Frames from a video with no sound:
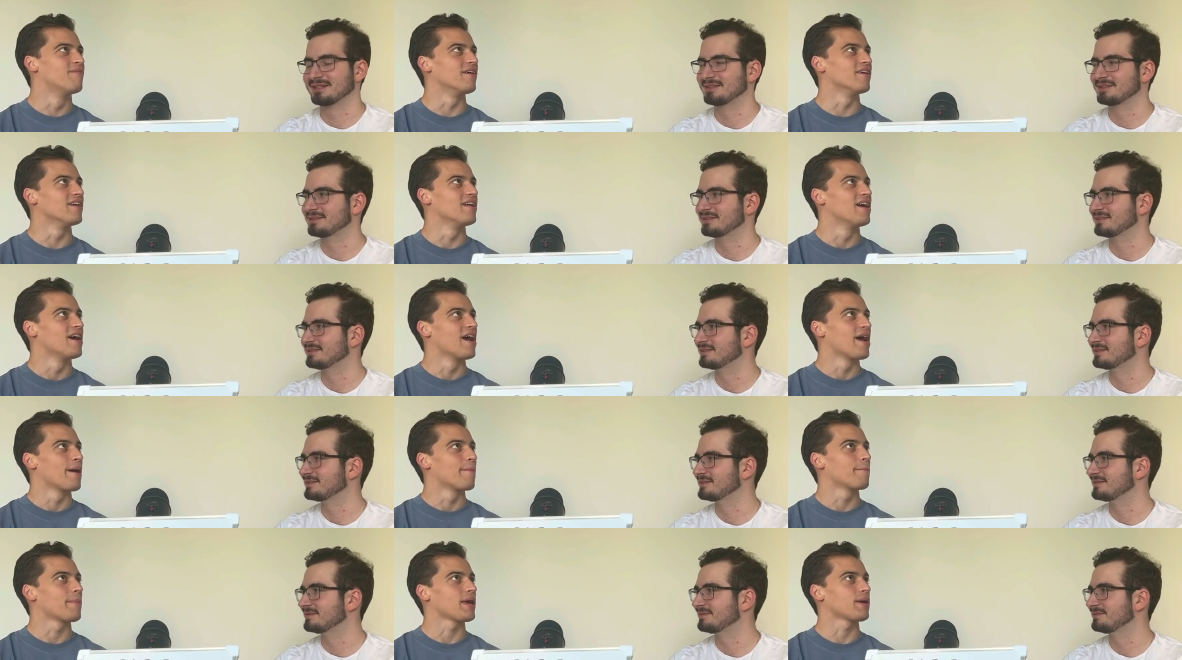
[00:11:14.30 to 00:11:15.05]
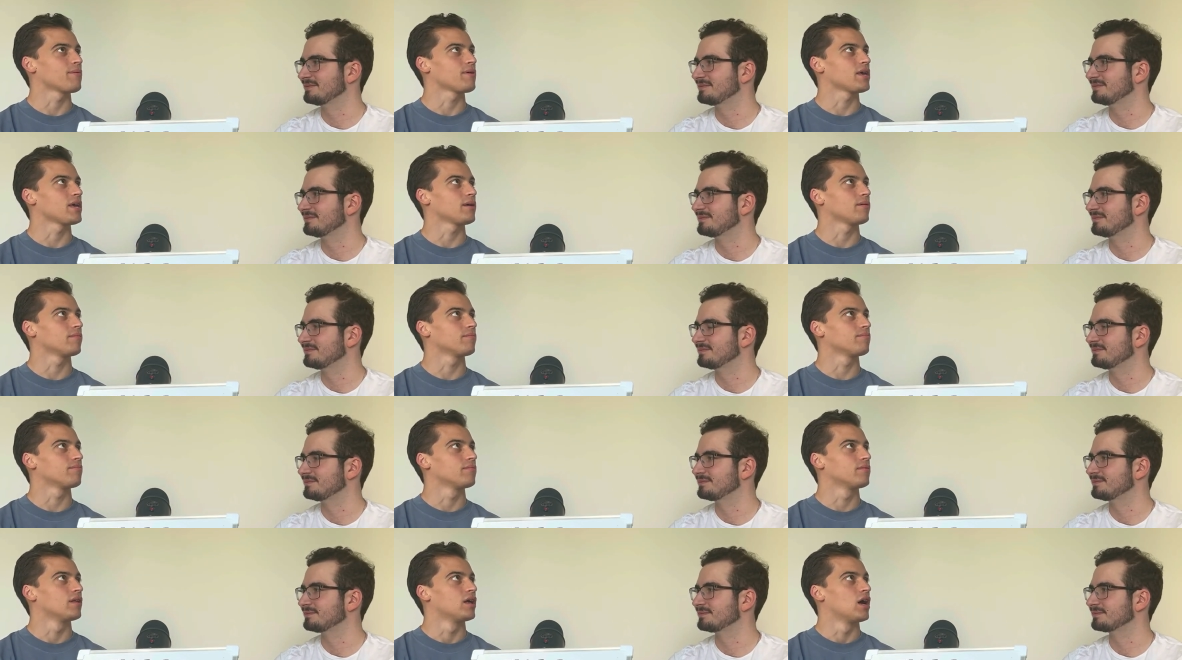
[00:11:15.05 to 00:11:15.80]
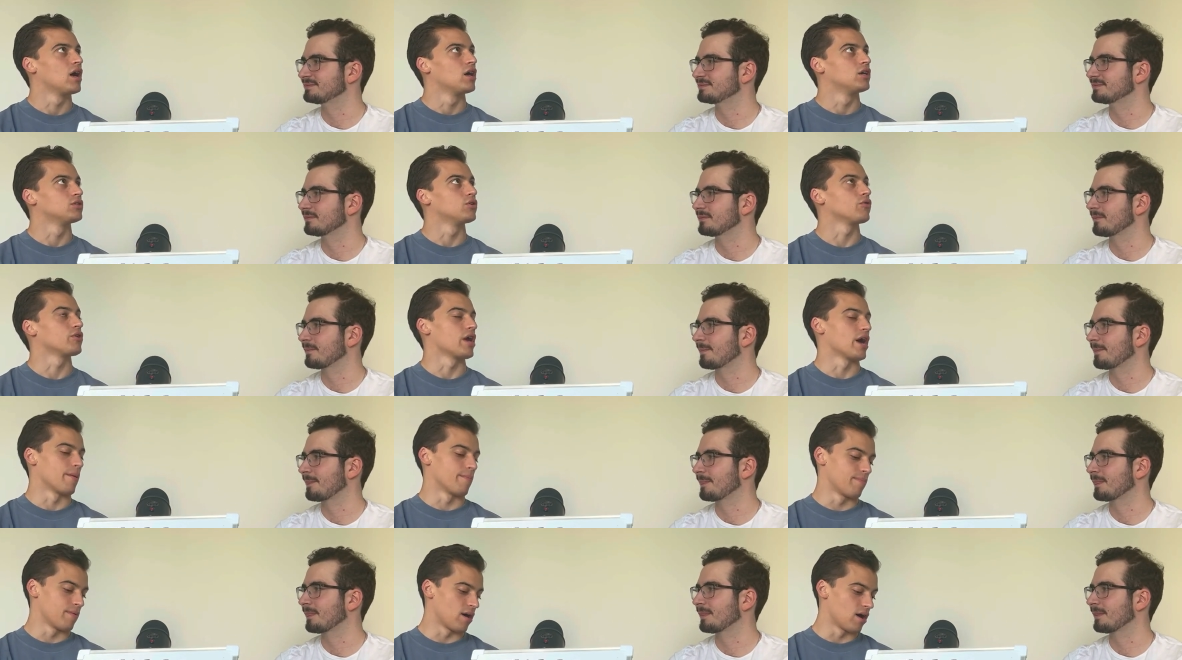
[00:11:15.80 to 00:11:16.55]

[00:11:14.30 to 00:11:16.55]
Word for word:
Speaker 1: But maybe so yeah,